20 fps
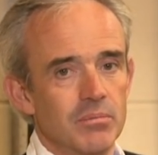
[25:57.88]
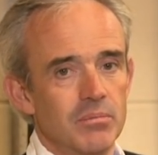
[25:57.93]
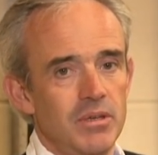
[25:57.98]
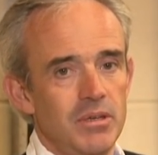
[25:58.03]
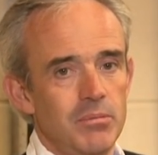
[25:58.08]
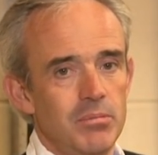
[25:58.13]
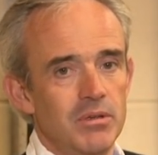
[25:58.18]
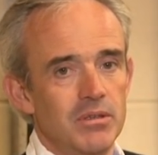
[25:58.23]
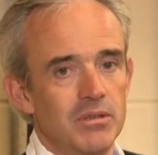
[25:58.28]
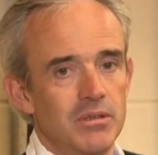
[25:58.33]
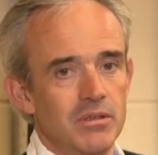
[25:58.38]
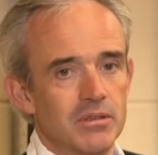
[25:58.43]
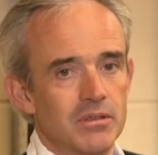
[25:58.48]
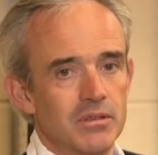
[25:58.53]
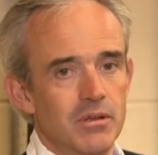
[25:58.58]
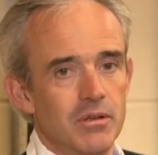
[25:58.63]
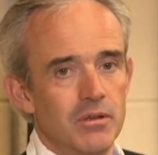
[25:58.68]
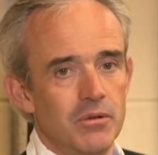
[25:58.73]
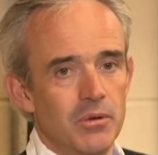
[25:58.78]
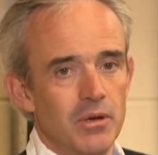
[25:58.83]
people
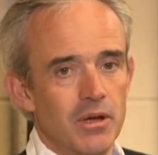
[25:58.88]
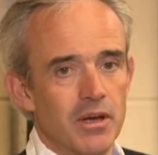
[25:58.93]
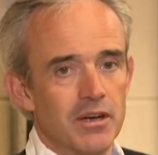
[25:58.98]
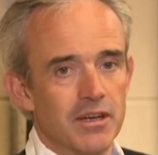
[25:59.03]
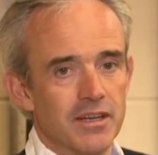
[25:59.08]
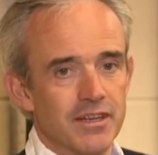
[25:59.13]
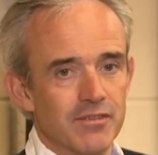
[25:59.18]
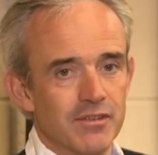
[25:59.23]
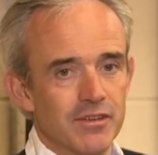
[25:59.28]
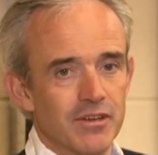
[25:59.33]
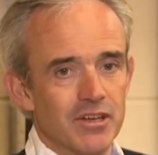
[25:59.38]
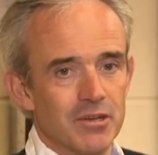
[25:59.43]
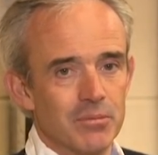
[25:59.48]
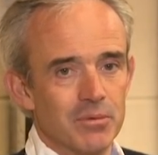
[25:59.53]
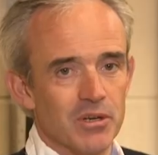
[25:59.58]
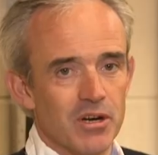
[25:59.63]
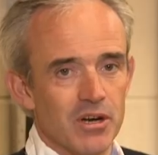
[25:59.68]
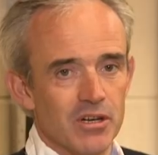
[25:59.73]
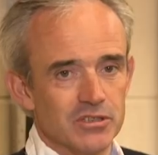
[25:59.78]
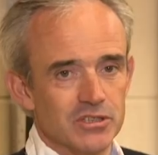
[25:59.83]
do a lot of giving out
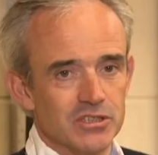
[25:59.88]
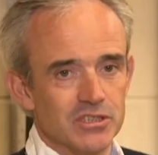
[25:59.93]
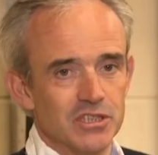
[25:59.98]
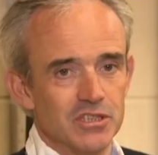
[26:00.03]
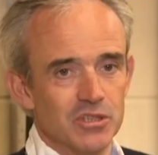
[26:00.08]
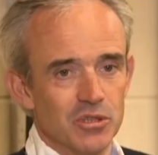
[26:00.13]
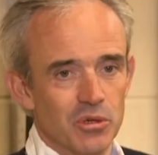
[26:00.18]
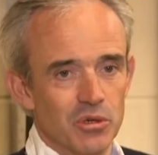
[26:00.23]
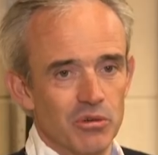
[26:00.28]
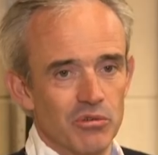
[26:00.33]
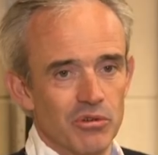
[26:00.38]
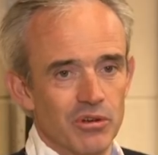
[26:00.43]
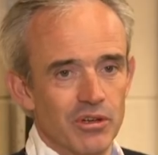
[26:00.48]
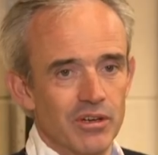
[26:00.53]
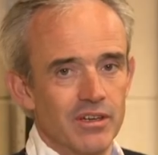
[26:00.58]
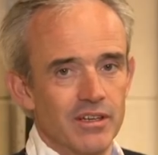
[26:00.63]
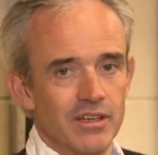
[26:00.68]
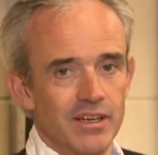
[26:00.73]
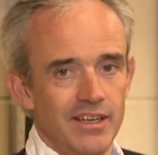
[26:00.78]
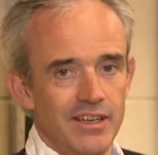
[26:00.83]
about horses that don't
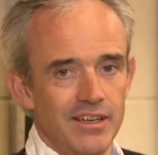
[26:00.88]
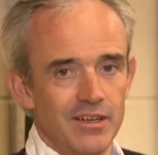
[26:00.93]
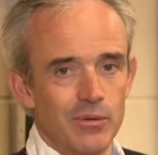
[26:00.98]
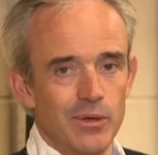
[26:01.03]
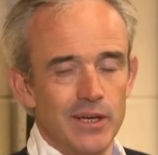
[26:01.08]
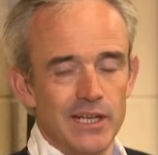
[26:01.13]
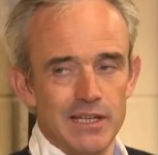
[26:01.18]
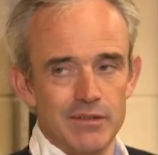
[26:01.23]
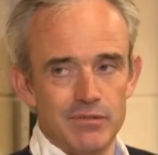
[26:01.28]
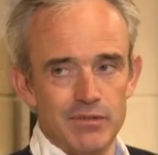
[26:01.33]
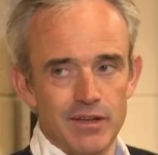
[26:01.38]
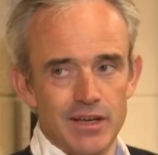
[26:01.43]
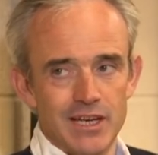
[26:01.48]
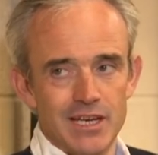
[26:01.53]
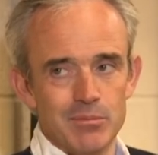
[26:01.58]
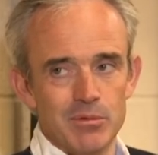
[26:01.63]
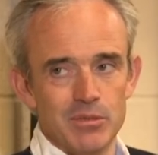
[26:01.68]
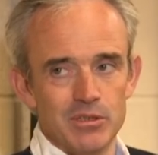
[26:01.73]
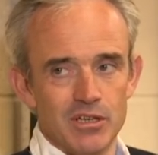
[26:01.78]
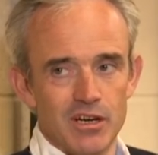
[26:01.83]
run, and they quickly
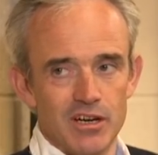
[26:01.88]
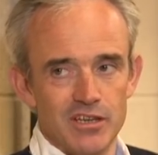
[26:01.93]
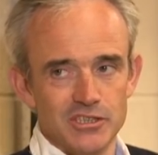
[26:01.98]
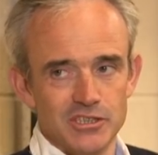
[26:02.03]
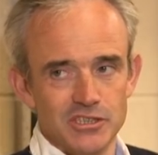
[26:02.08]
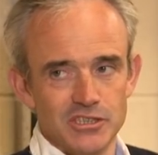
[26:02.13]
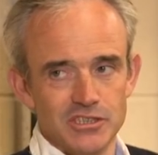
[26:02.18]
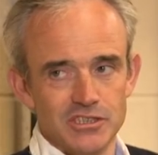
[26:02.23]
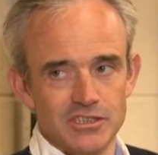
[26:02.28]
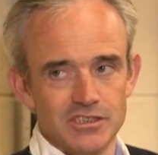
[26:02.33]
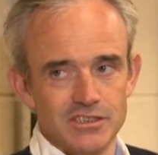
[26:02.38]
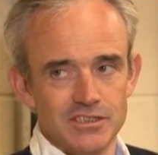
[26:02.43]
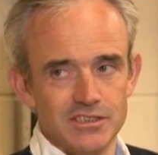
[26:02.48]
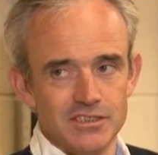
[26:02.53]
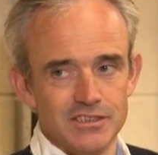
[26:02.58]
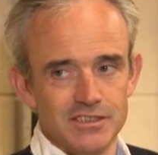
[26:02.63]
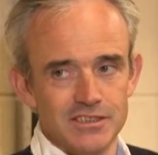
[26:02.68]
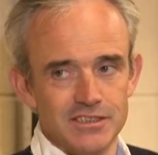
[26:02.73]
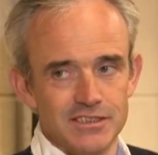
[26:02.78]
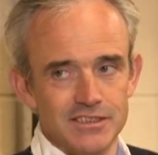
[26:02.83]
forget about the horses
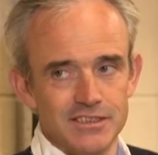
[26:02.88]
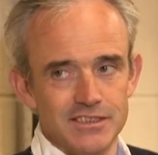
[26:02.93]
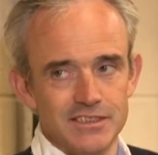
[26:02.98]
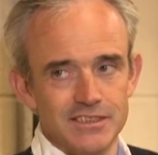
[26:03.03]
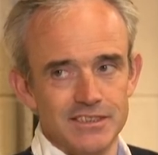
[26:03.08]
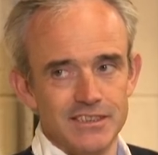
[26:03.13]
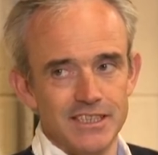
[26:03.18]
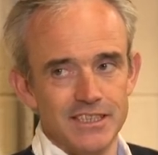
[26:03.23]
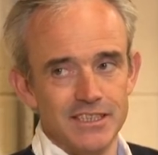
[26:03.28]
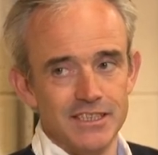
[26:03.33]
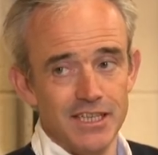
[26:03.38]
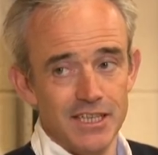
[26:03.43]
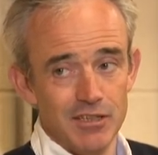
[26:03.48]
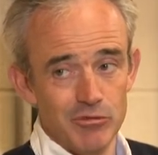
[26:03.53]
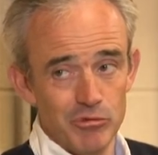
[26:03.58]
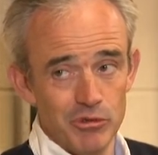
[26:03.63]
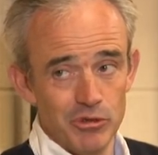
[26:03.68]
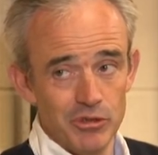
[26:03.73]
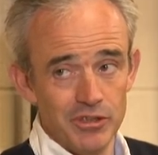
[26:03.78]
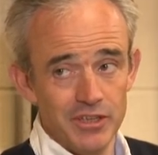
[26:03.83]
that
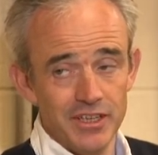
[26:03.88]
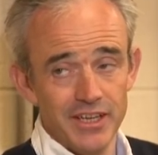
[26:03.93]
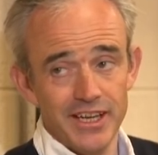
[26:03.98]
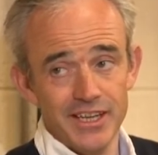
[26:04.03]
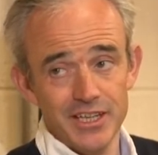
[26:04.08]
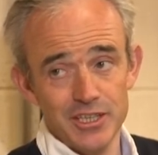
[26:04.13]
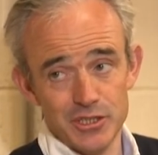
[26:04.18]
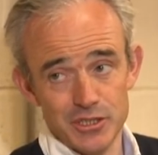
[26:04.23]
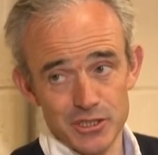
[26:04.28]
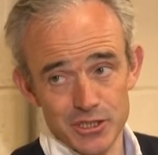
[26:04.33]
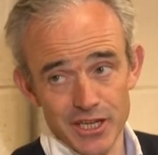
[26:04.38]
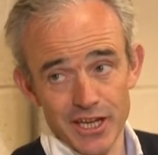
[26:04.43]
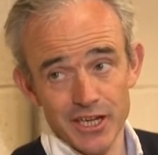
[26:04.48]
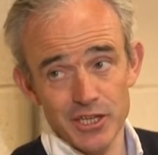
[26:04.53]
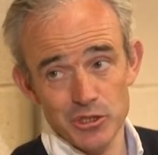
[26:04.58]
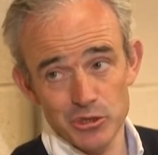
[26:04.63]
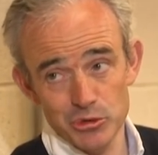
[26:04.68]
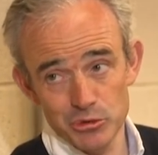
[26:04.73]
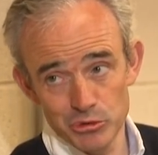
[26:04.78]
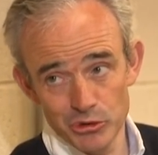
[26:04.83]
did run. And disappeared.
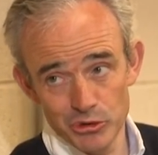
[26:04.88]
And, and do